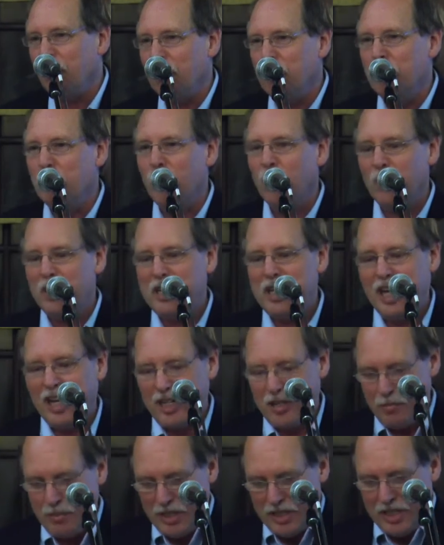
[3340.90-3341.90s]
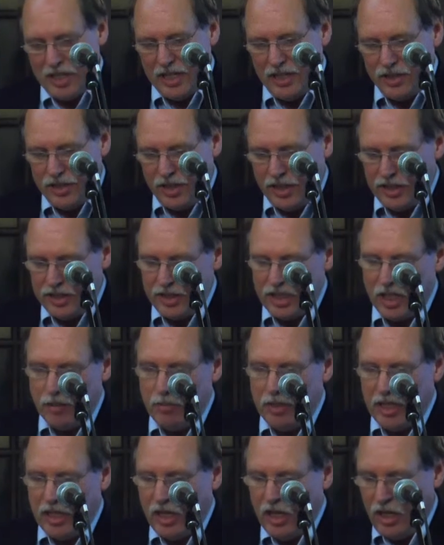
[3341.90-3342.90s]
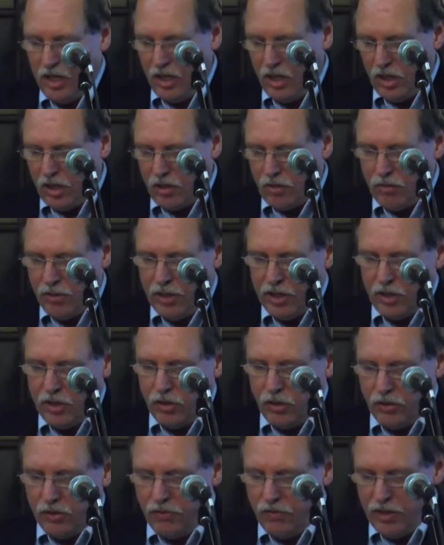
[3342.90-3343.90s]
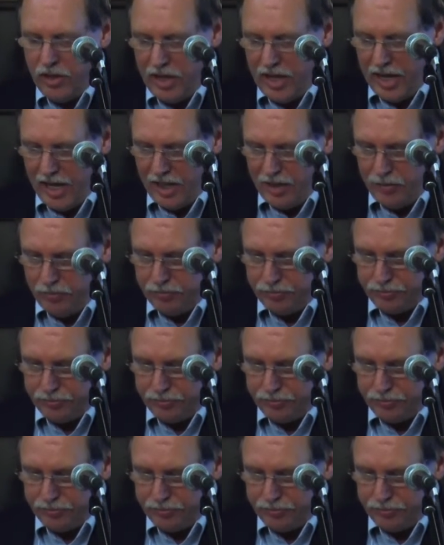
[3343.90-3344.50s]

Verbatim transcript: more documentation is going to be critical for that.